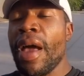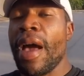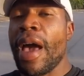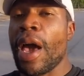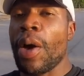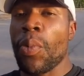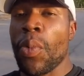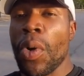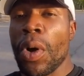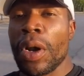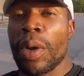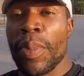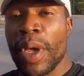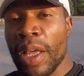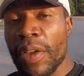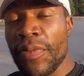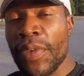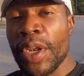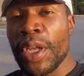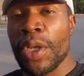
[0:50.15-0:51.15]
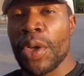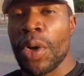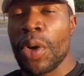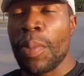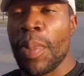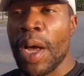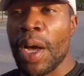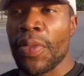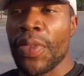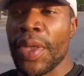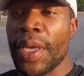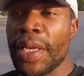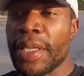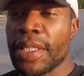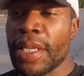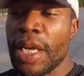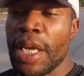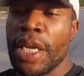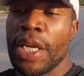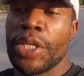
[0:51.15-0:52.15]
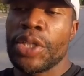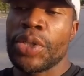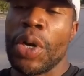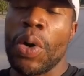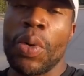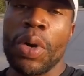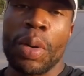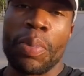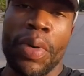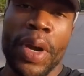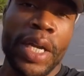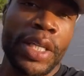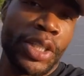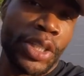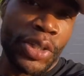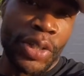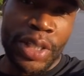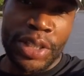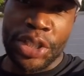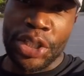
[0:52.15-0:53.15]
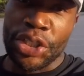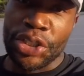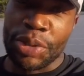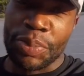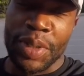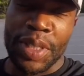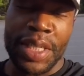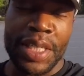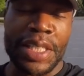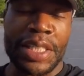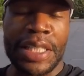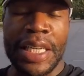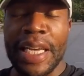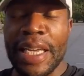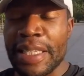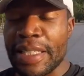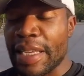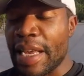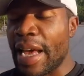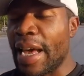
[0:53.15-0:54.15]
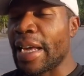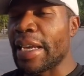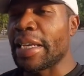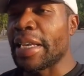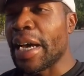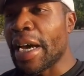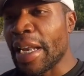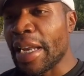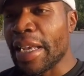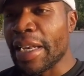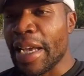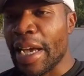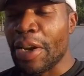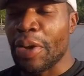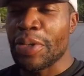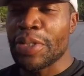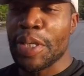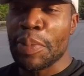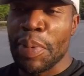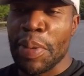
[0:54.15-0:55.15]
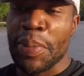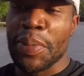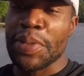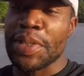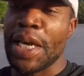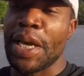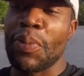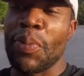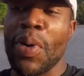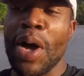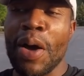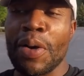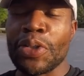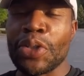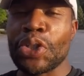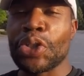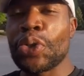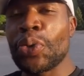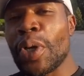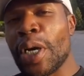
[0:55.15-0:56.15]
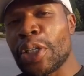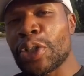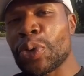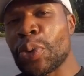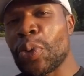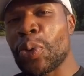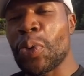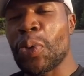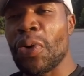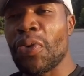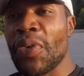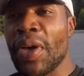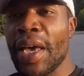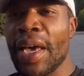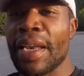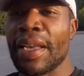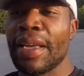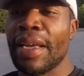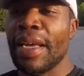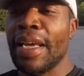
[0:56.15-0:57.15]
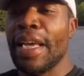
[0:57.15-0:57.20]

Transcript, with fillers: I want to make a video about this, so I want to bring it to your attention because yes, I done it. I know some people was like, "Wow, would you do that to a Corvette?"